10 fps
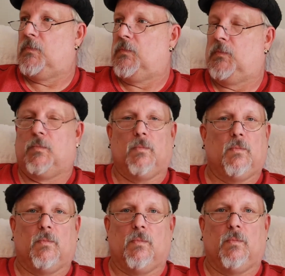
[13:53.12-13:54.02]

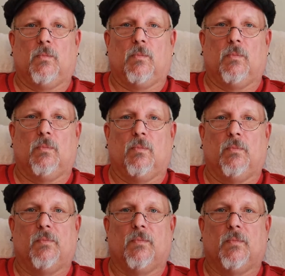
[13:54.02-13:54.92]

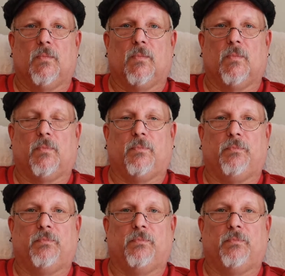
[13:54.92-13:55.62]
[no speech]